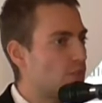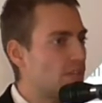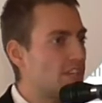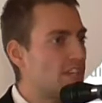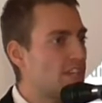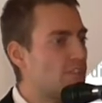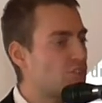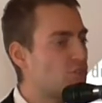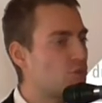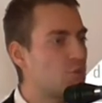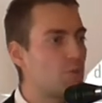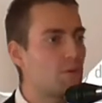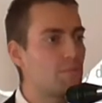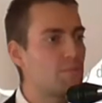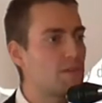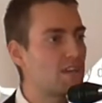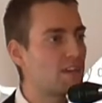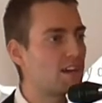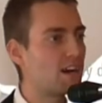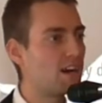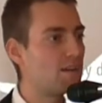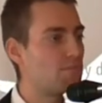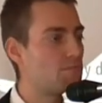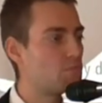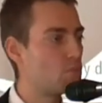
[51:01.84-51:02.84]
you eat, you will
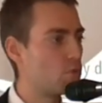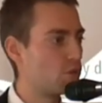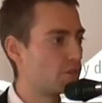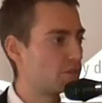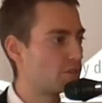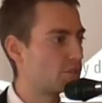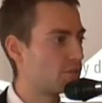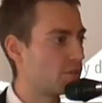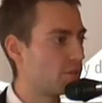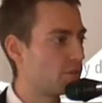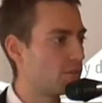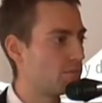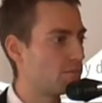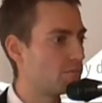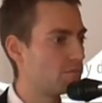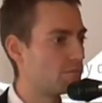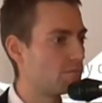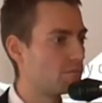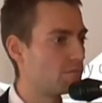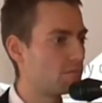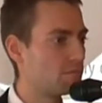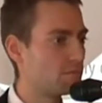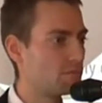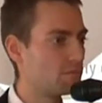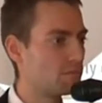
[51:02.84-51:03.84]
become
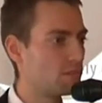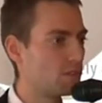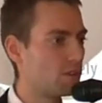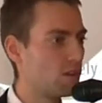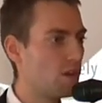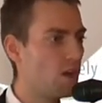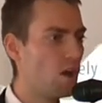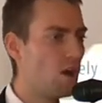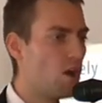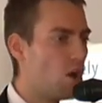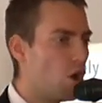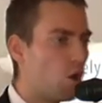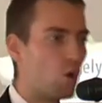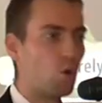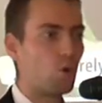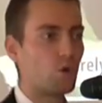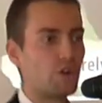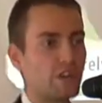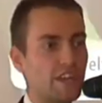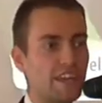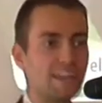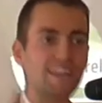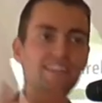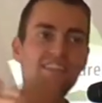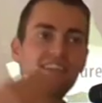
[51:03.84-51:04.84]
mortal?
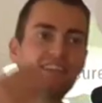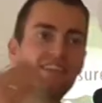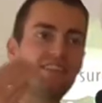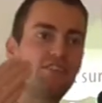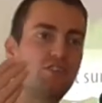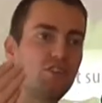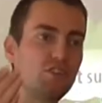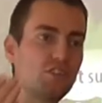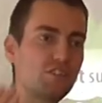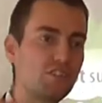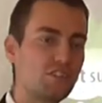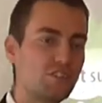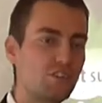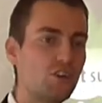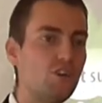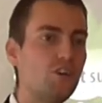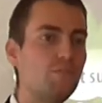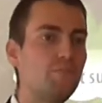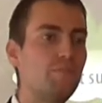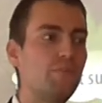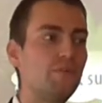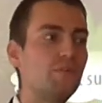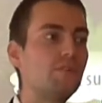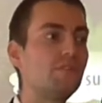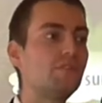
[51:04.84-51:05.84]
Or is it the
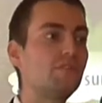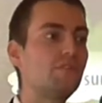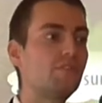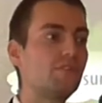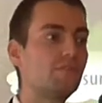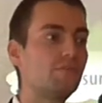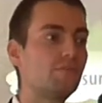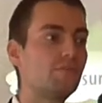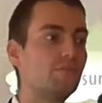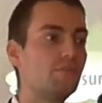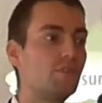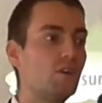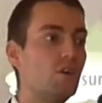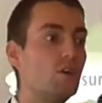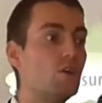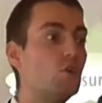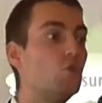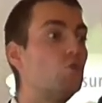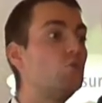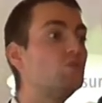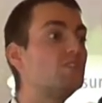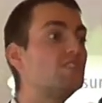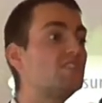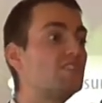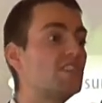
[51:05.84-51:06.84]
serpent
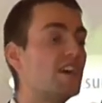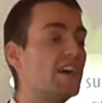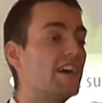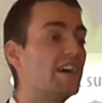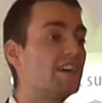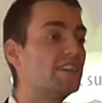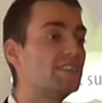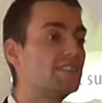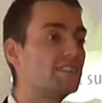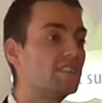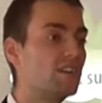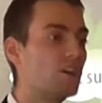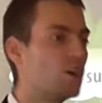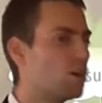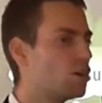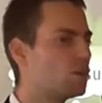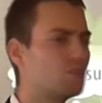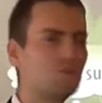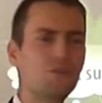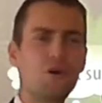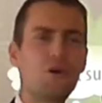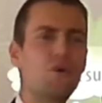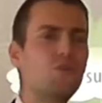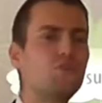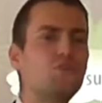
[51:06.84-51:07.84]
who says,
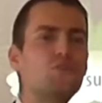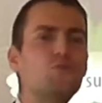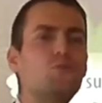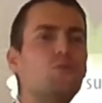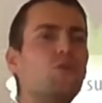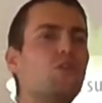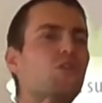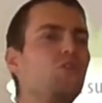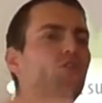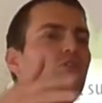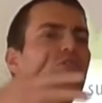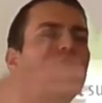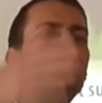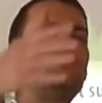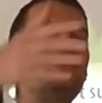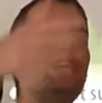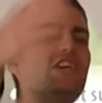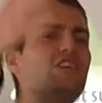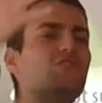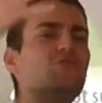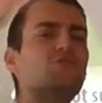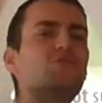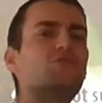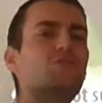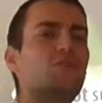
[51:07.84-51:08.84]
No, you will
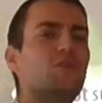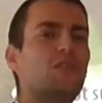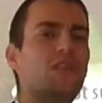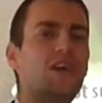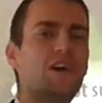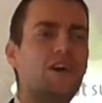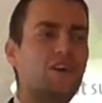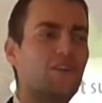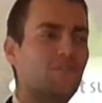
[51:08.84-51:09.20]
continue to